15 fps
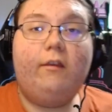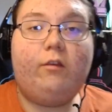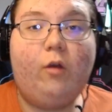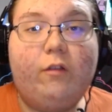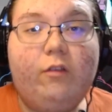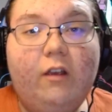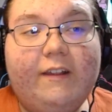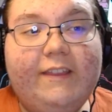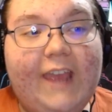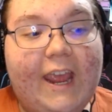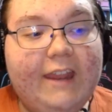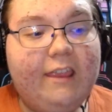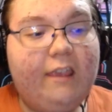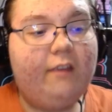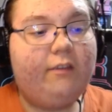So it took
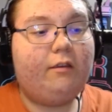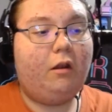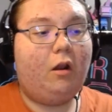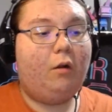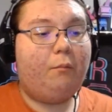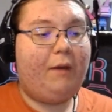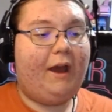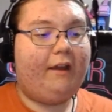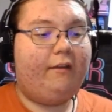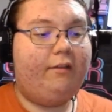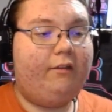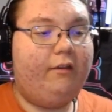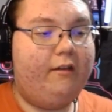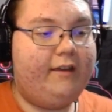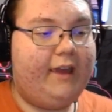ten years to load back
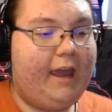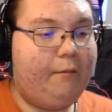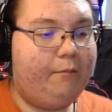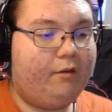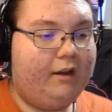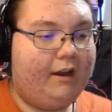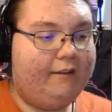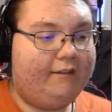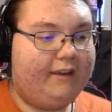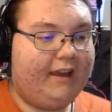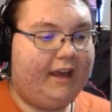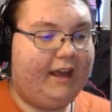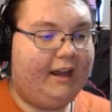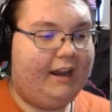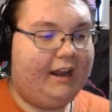into a game. So let's
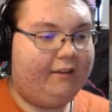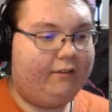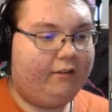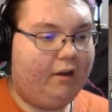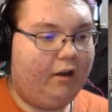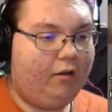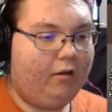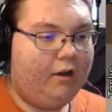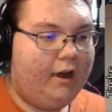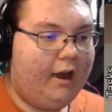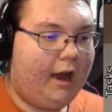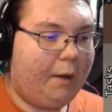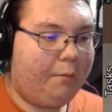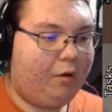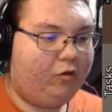get. Let's go.
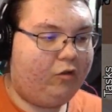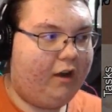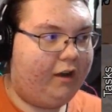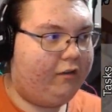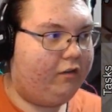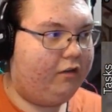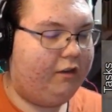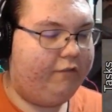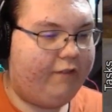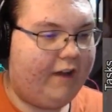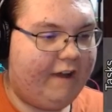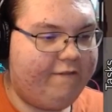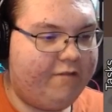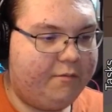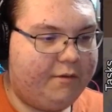I'm gonna try to
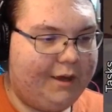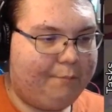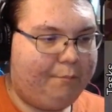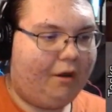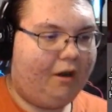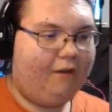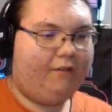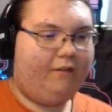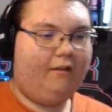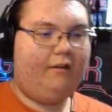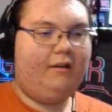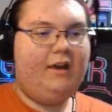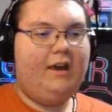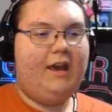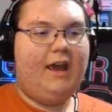survive from that imposter.
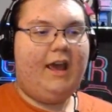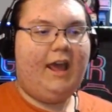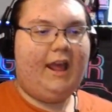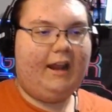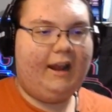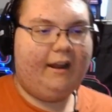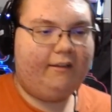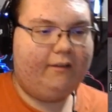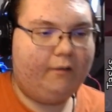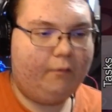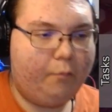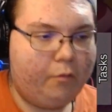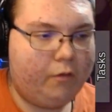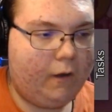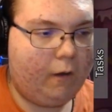And let's
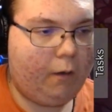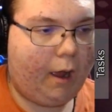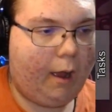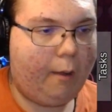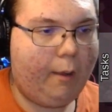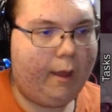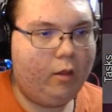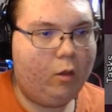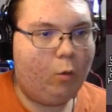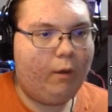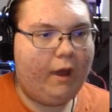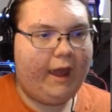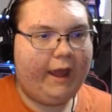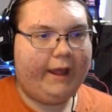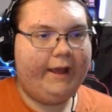go. I, in no
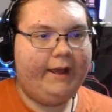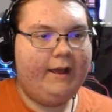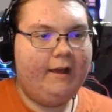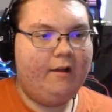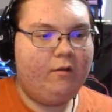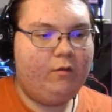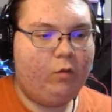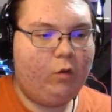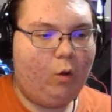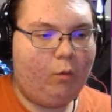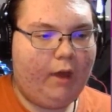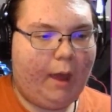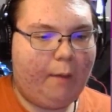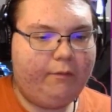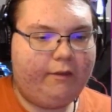way. No
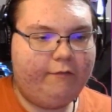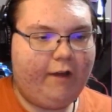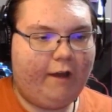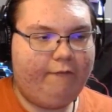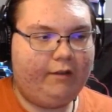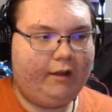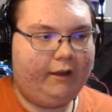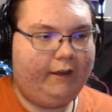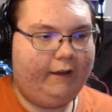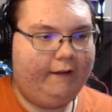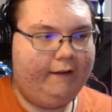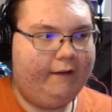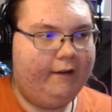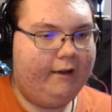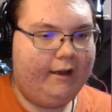way. I'm surviving right
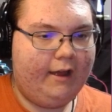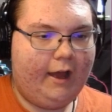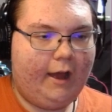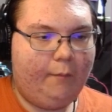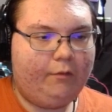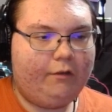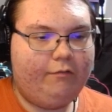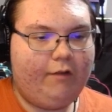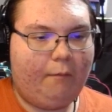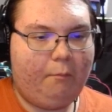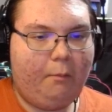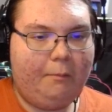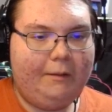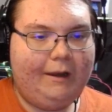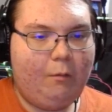here. I'm surviving.
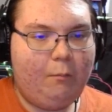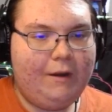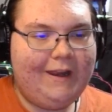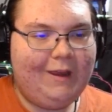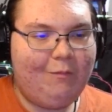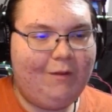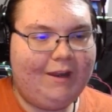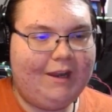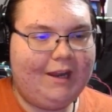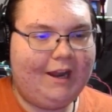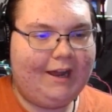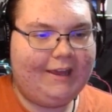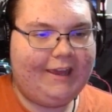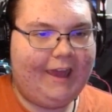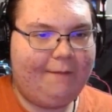We need. We need winning
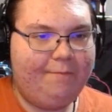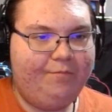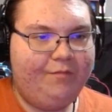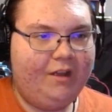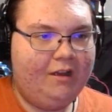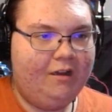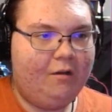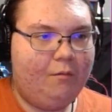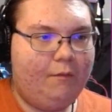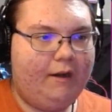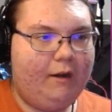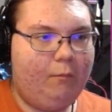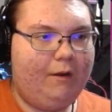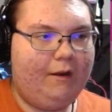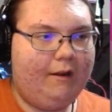that game. We
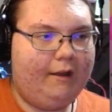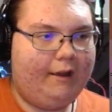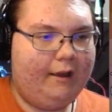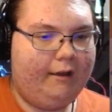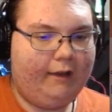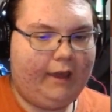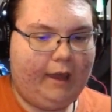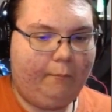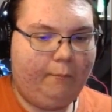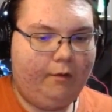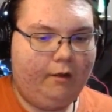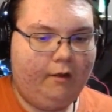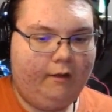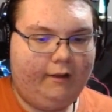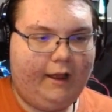need winning that game.
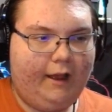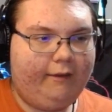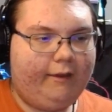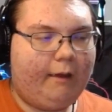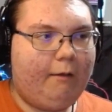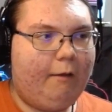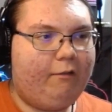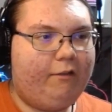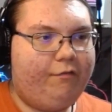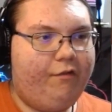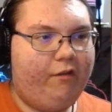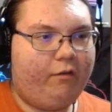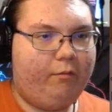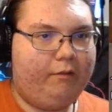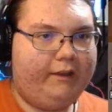Last time I was the
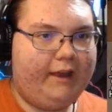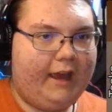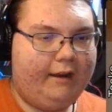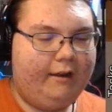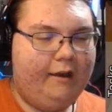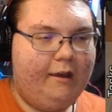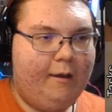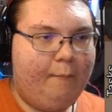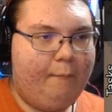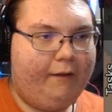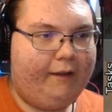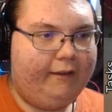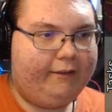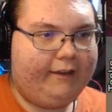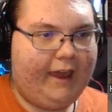first one dead. But
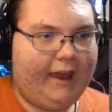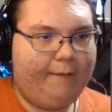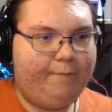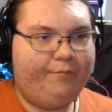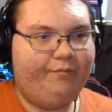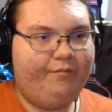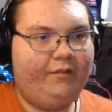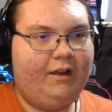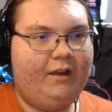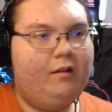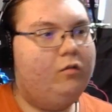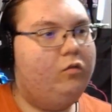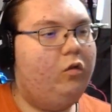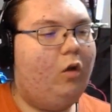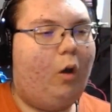this game.
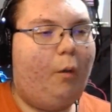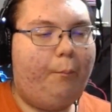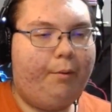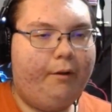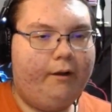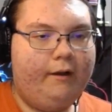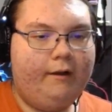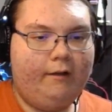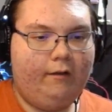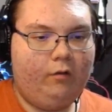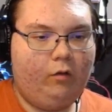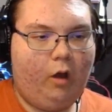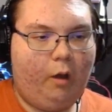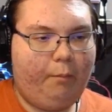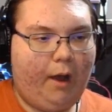Nope.
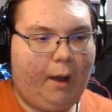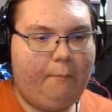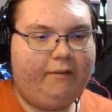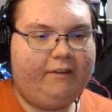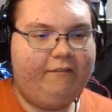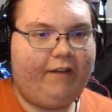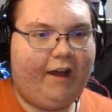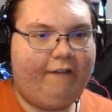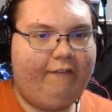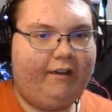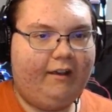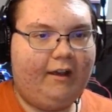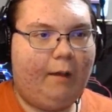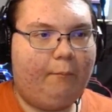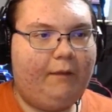Nope, I'm
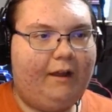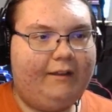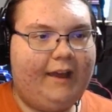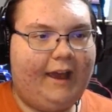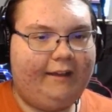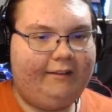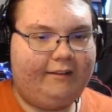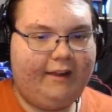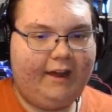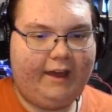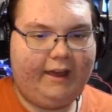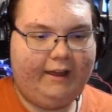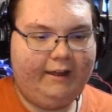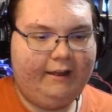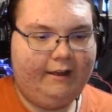surviving. I'm not dying
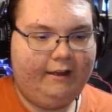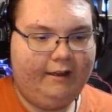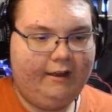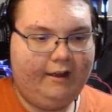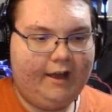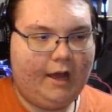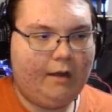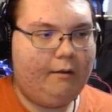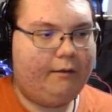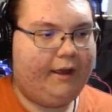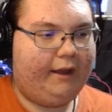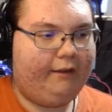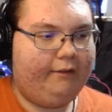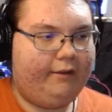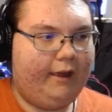today. I'm not
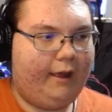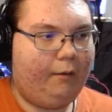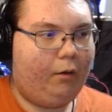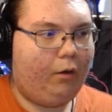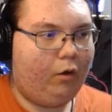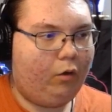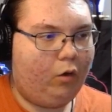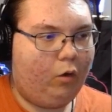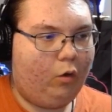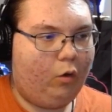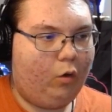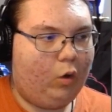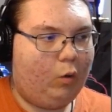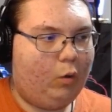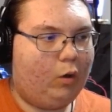dying today. I'm gonna
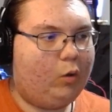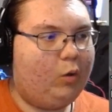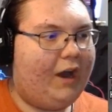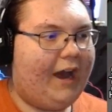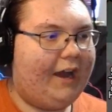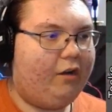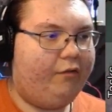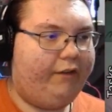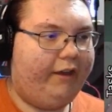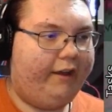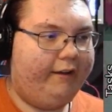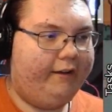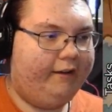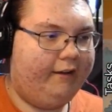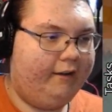go. I'm gonna hide over
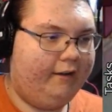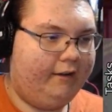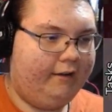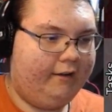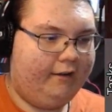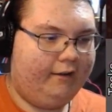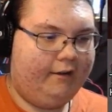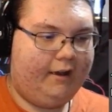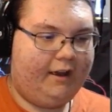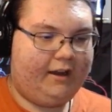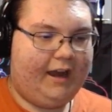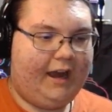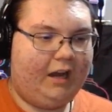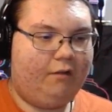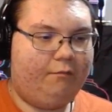here. I'm
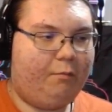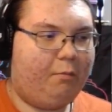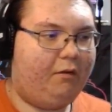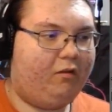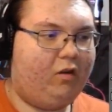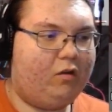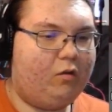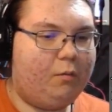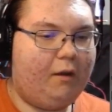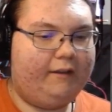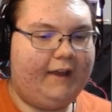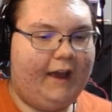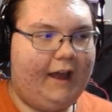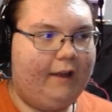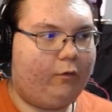gonna hide over. But should I do my
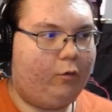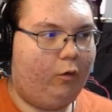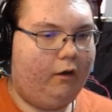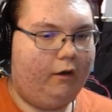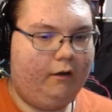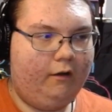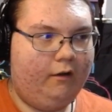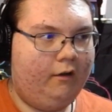task or?